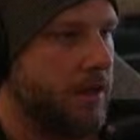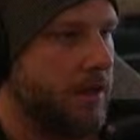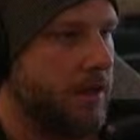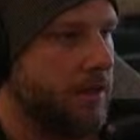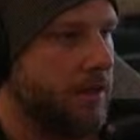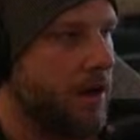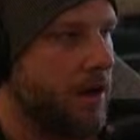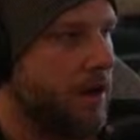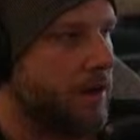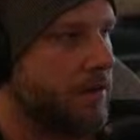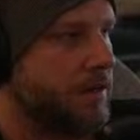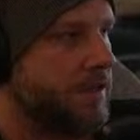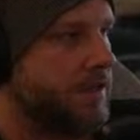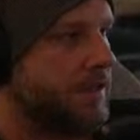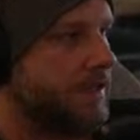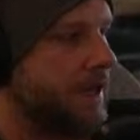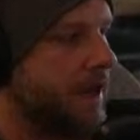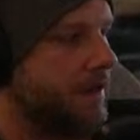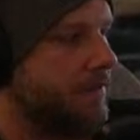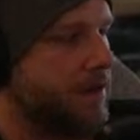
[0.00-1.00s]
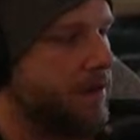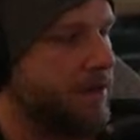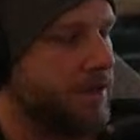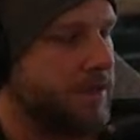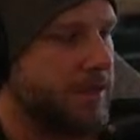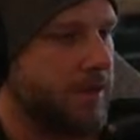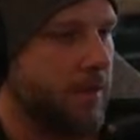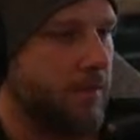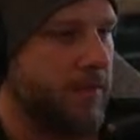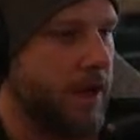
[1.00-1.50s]
R7 or
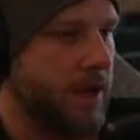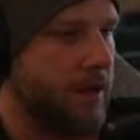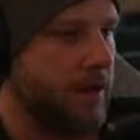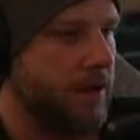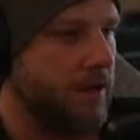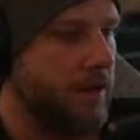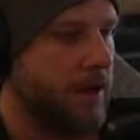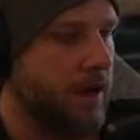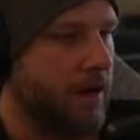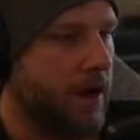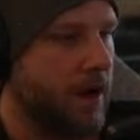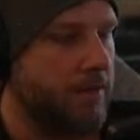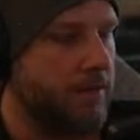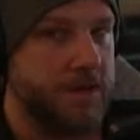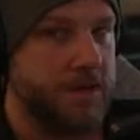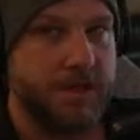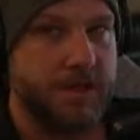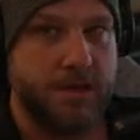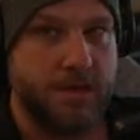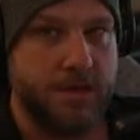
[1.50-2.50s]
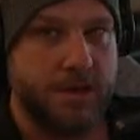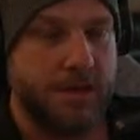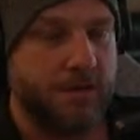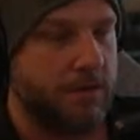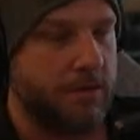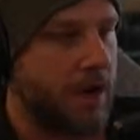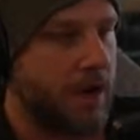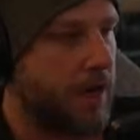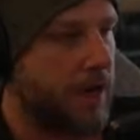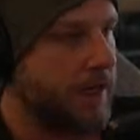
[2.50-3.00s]
something, of a series of
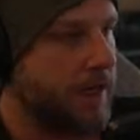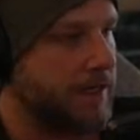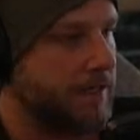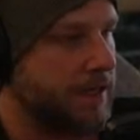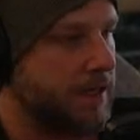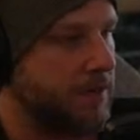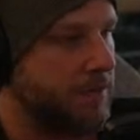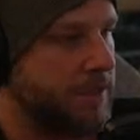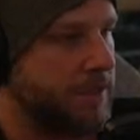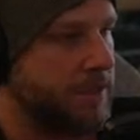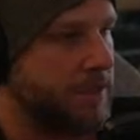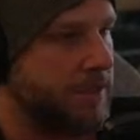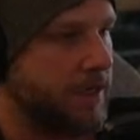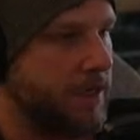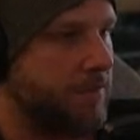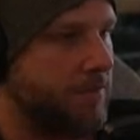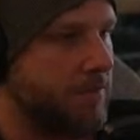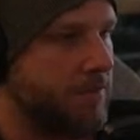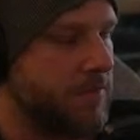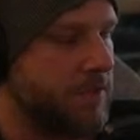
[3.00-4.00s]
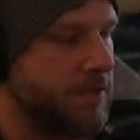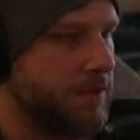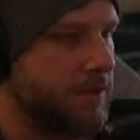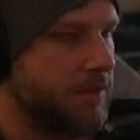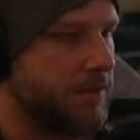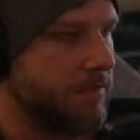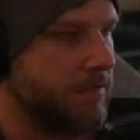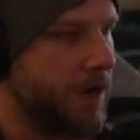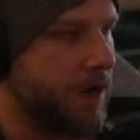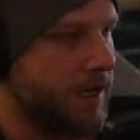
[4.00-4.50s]
rockets. And it was the same series
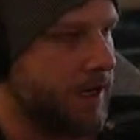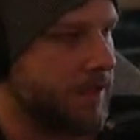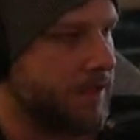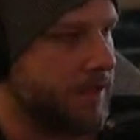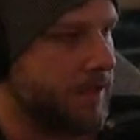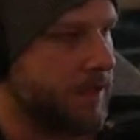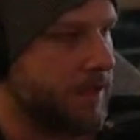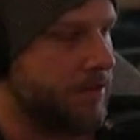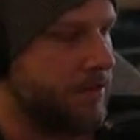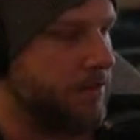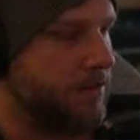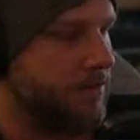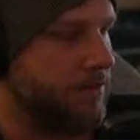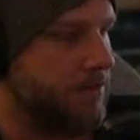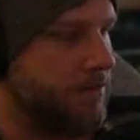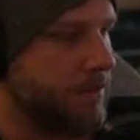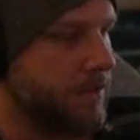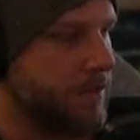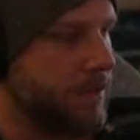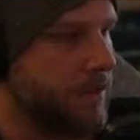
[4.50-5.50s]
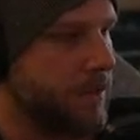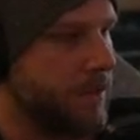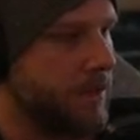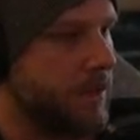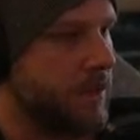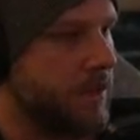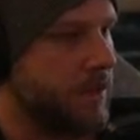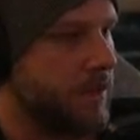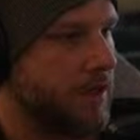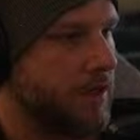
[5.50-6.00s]
of rockets they used
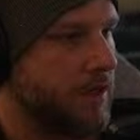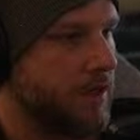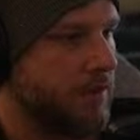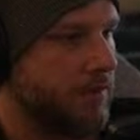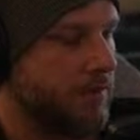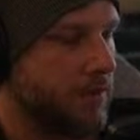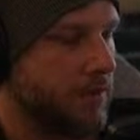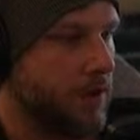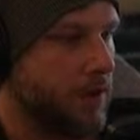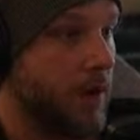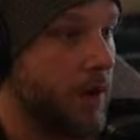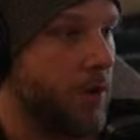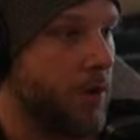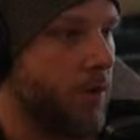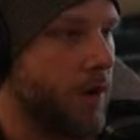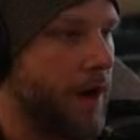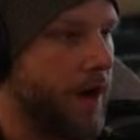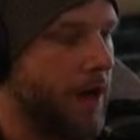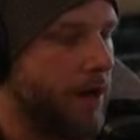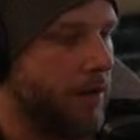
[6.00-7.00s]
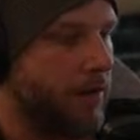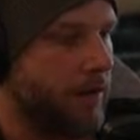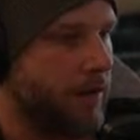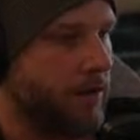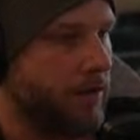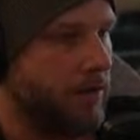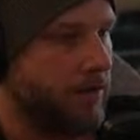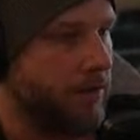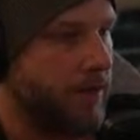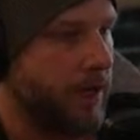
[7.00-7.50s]
for quite a while,
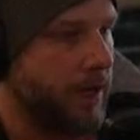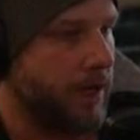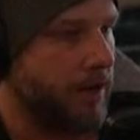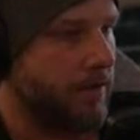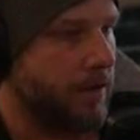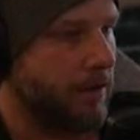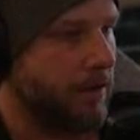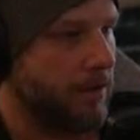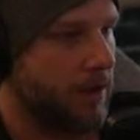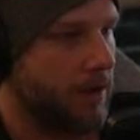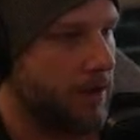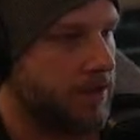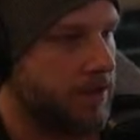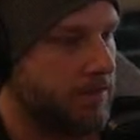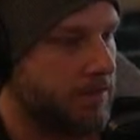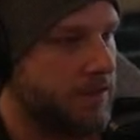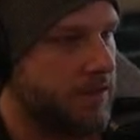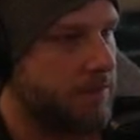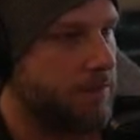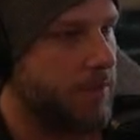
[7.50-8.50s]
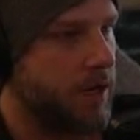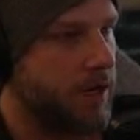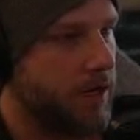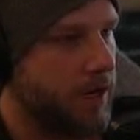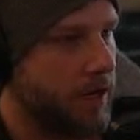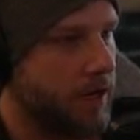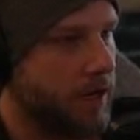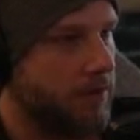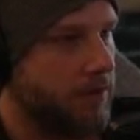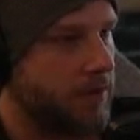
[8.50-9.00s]
including the launch of
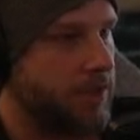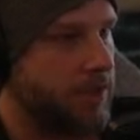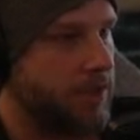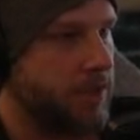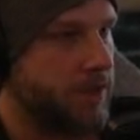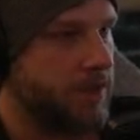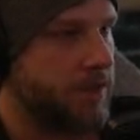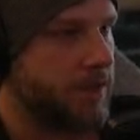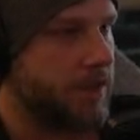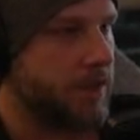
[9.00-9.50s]
Sputnik, which is